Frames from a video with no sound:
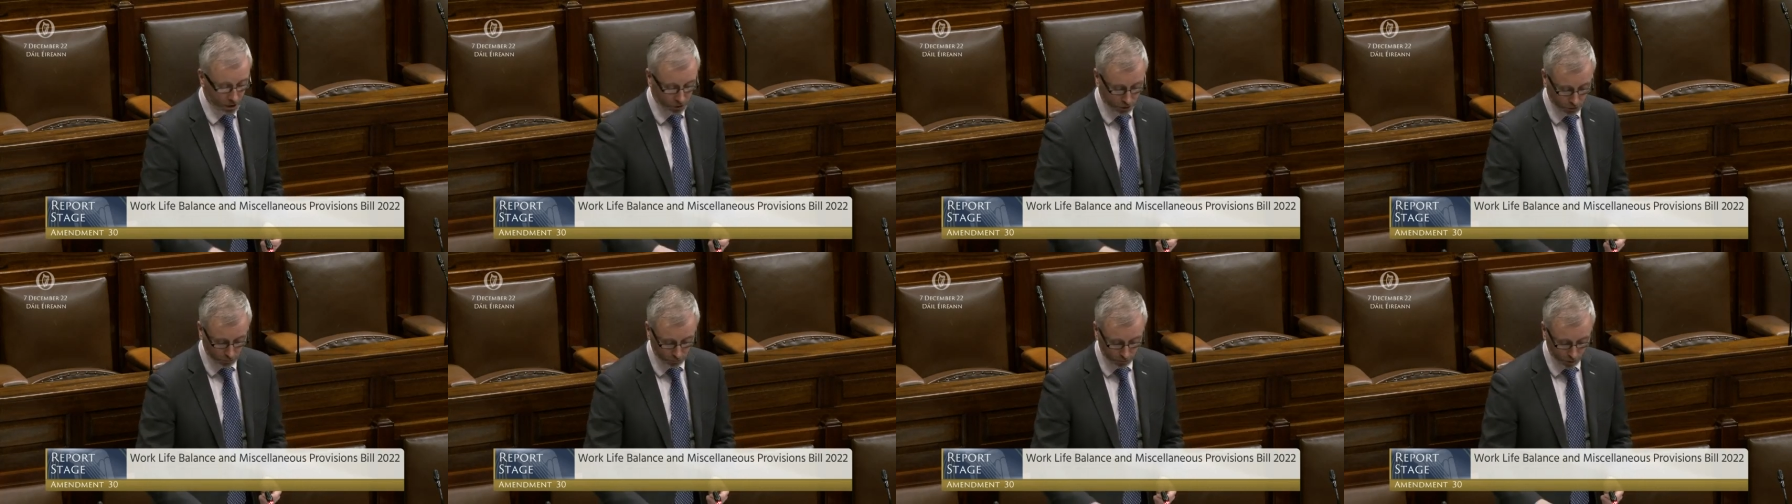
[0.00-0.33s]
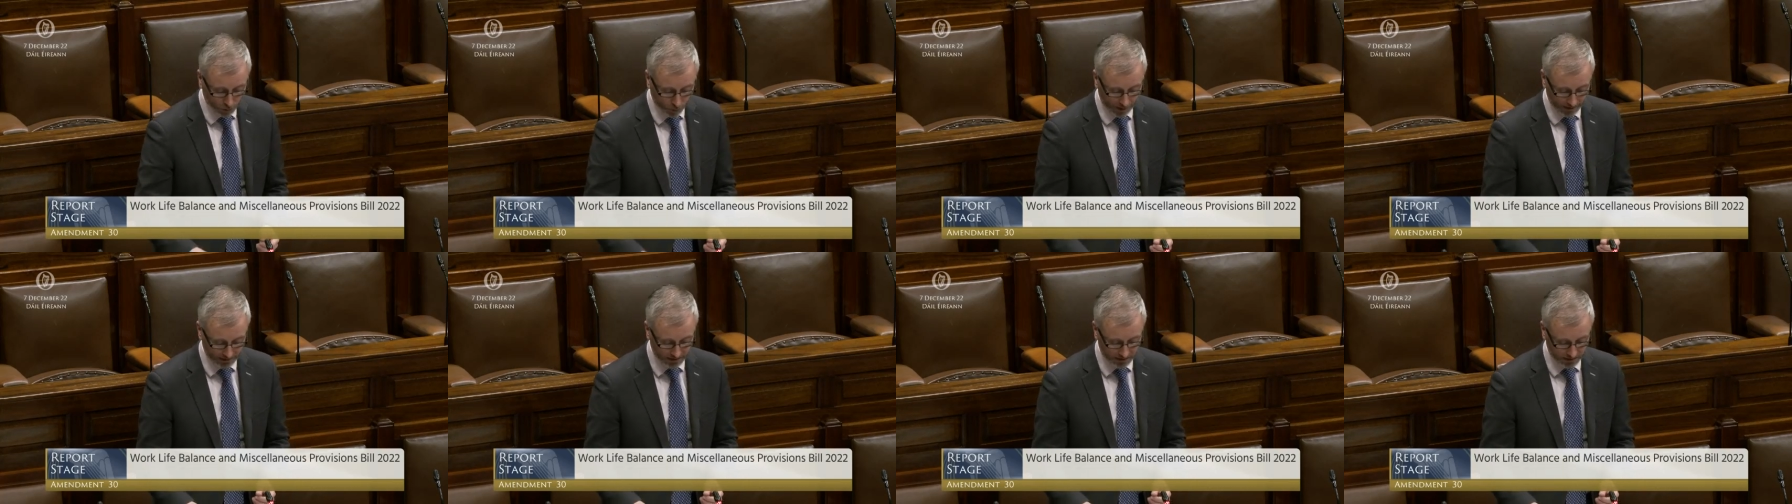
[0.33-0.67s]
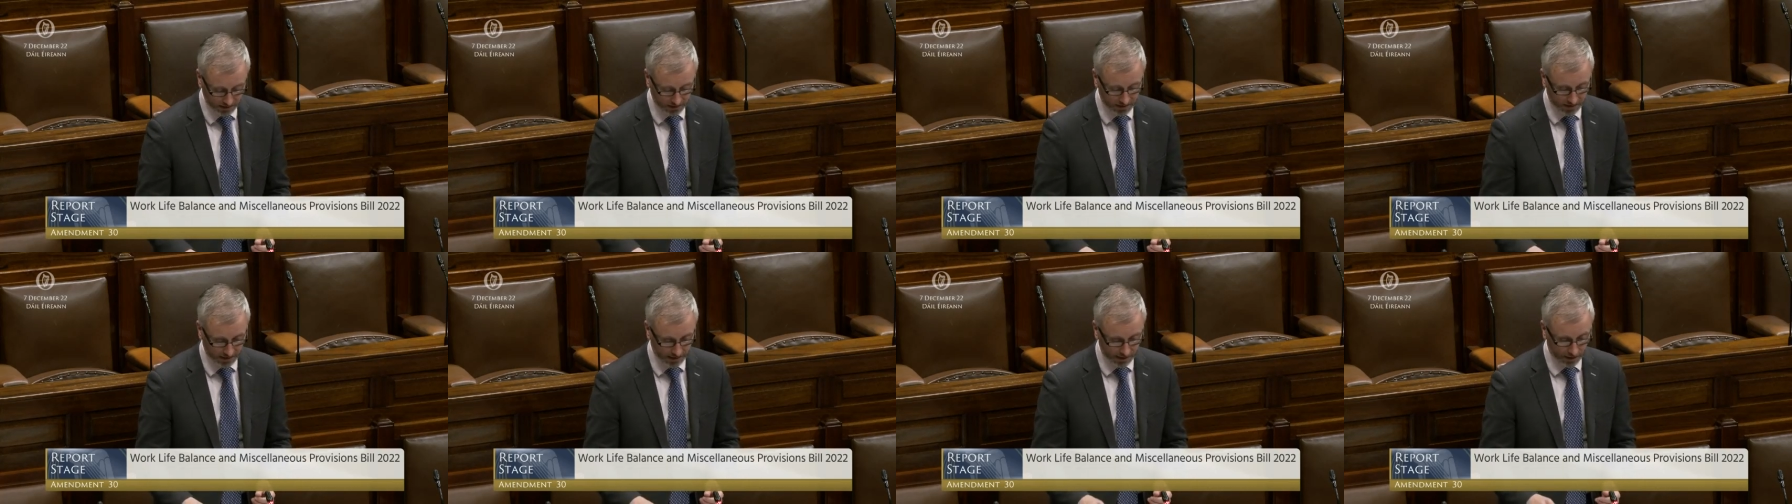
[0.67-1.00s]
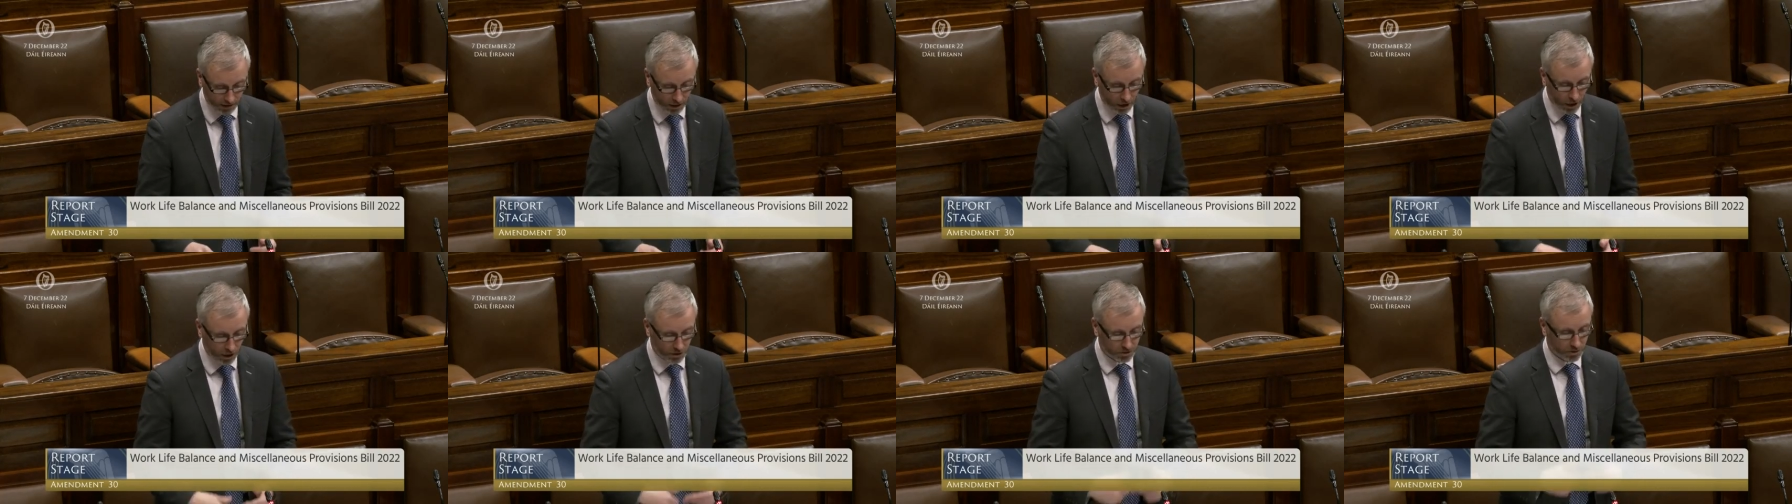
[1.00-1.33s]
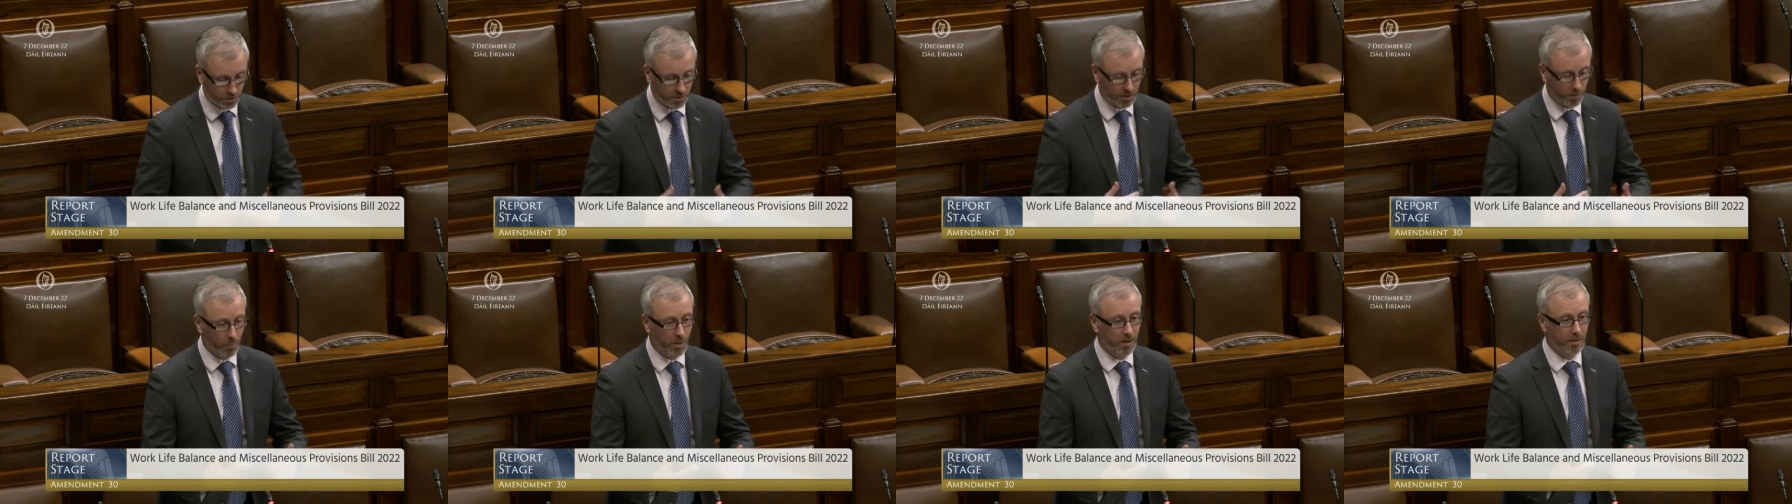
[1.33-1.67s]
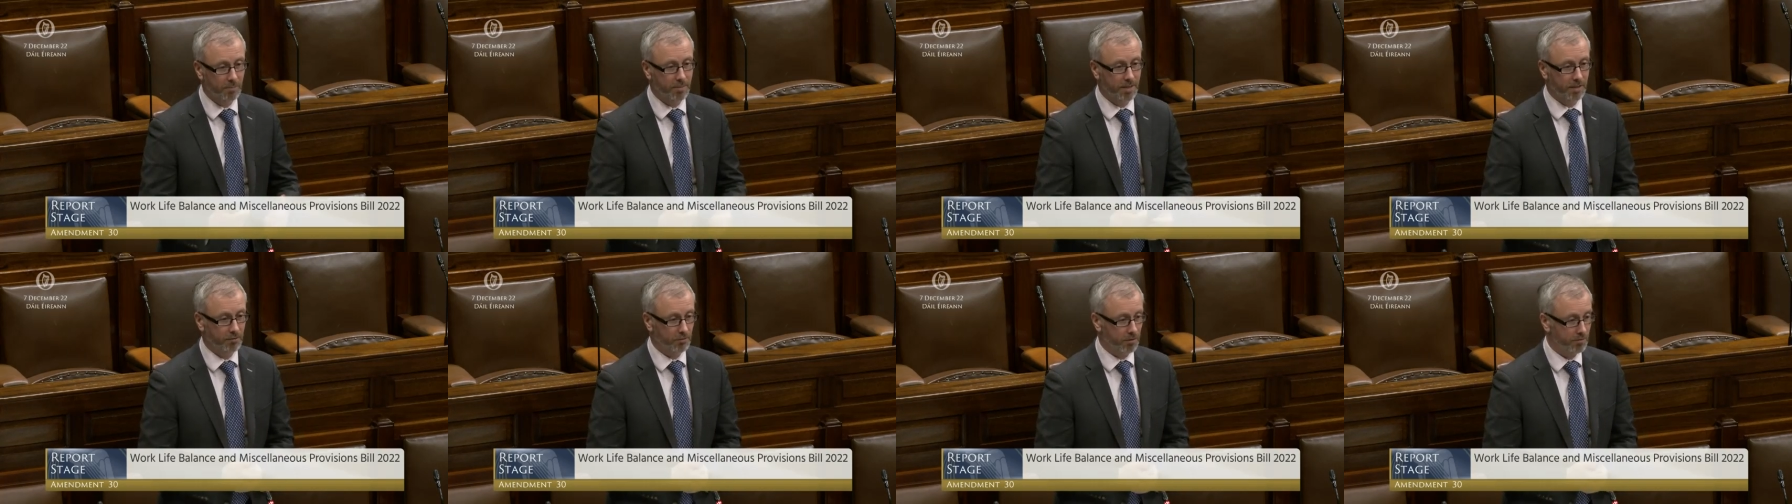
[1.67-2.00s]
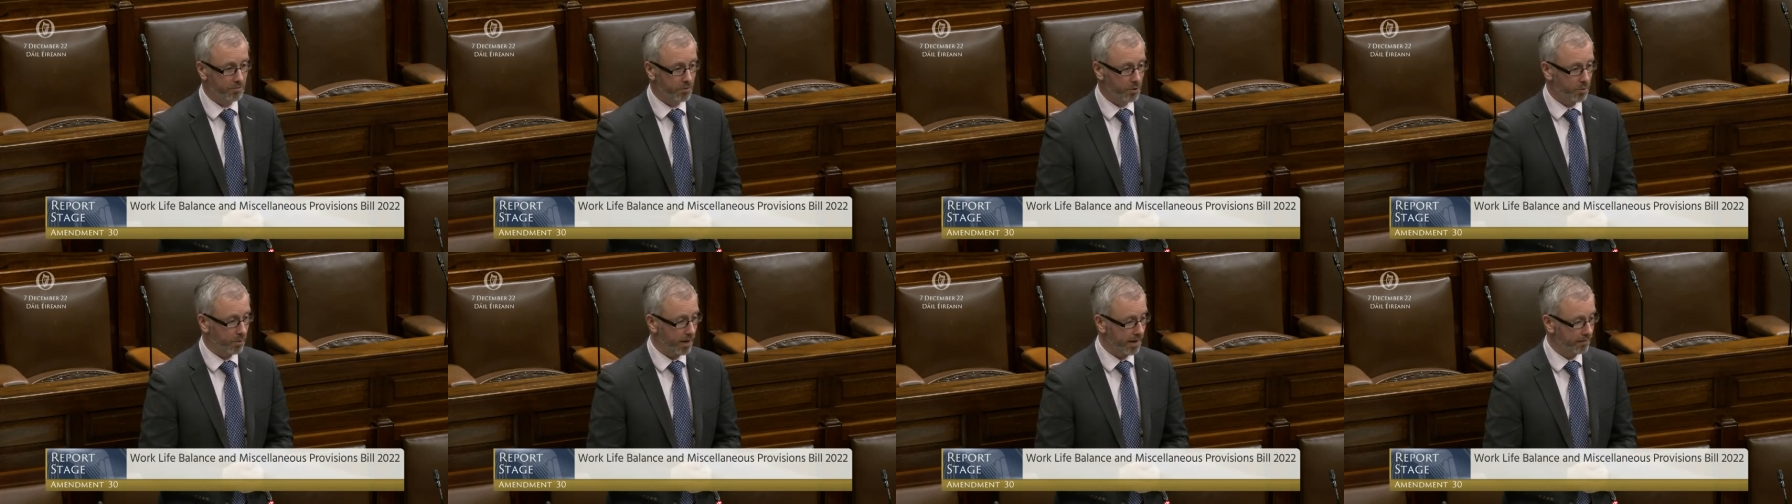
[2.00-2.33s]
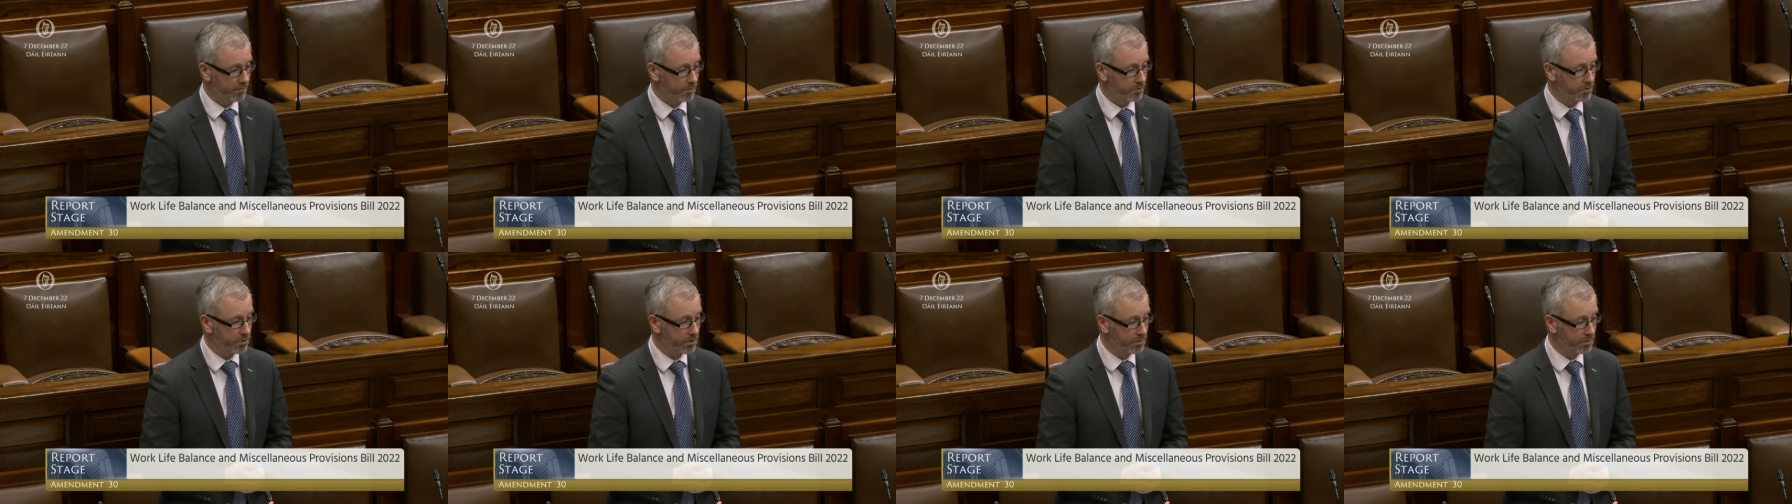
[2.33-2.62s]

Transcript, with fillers: to request it here. So there will be a review after two